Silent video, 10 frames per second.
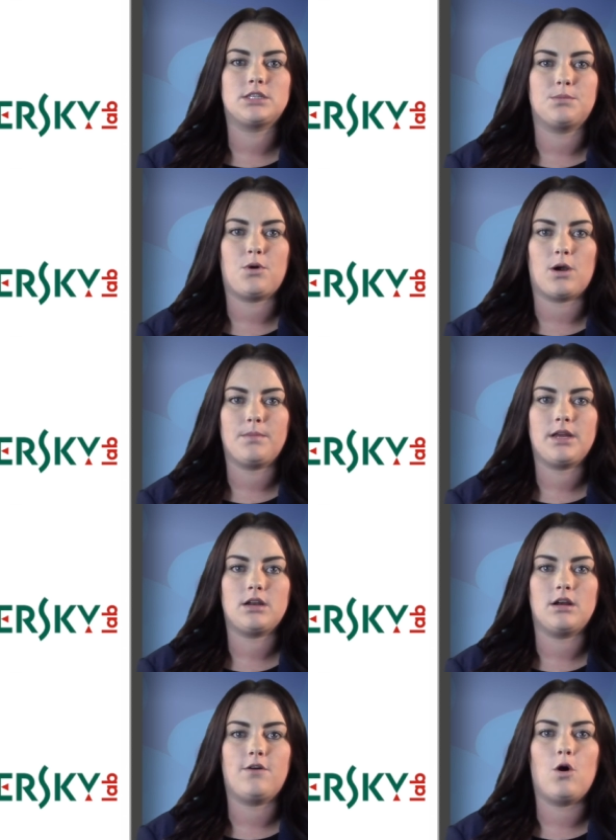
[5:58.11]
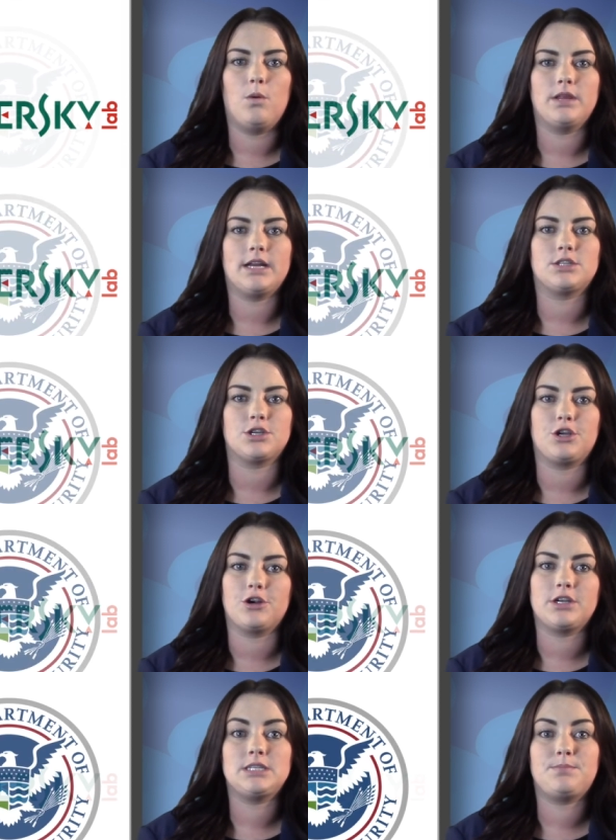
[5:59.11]
Department of Homeland
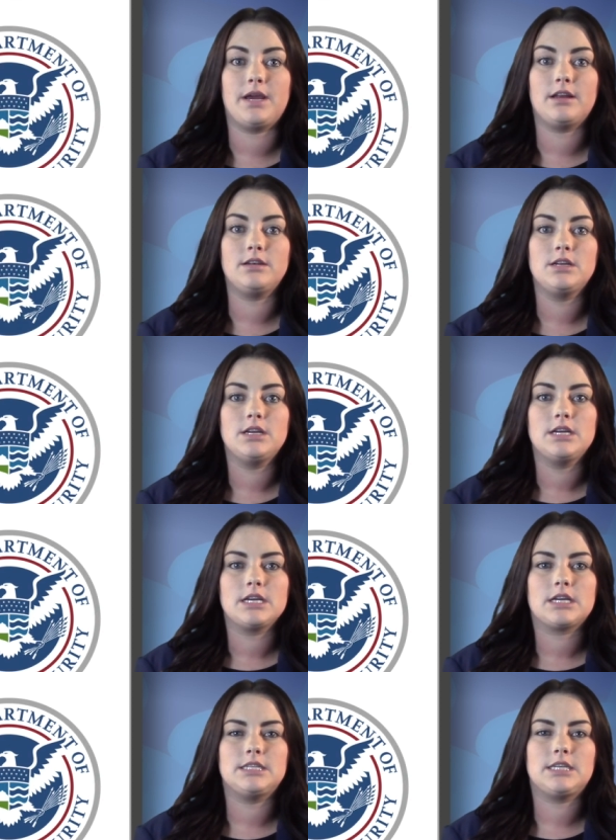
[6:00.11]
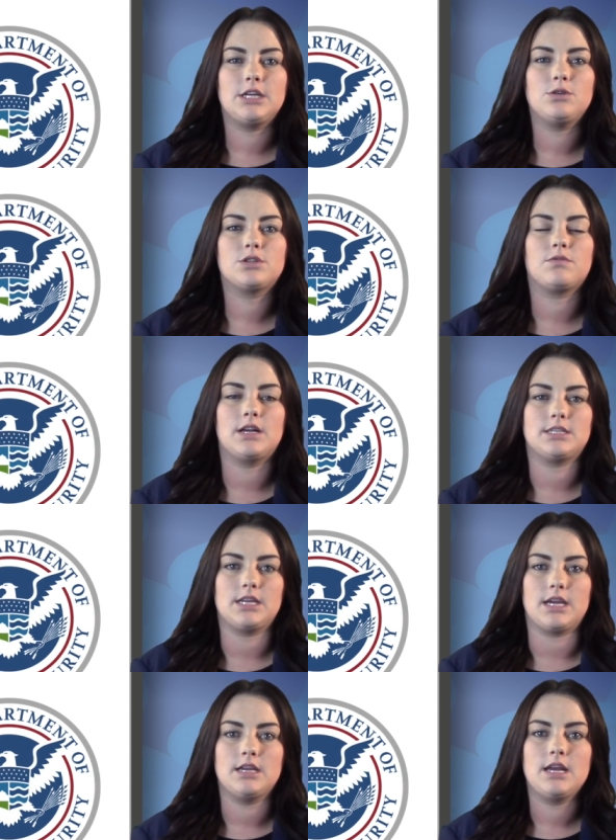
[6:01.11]
Security's ban continue to
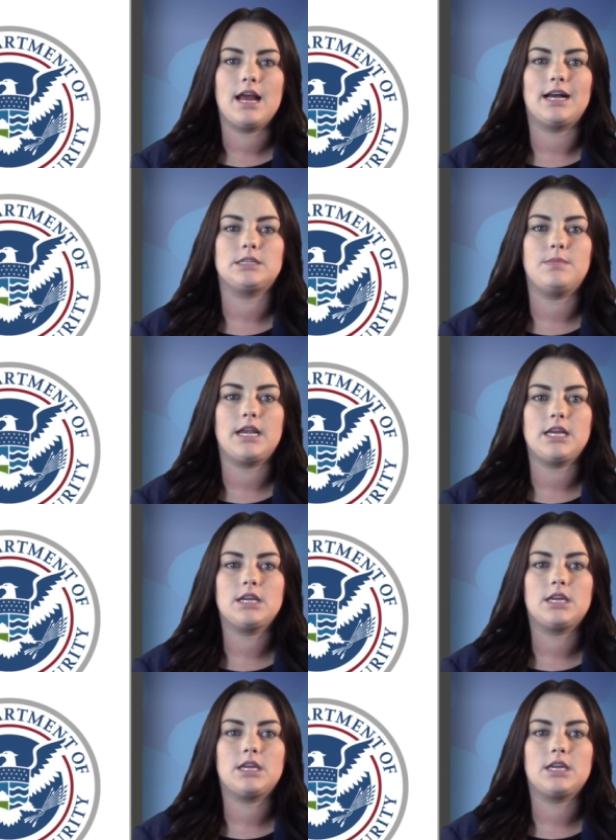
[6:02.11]
resonate as many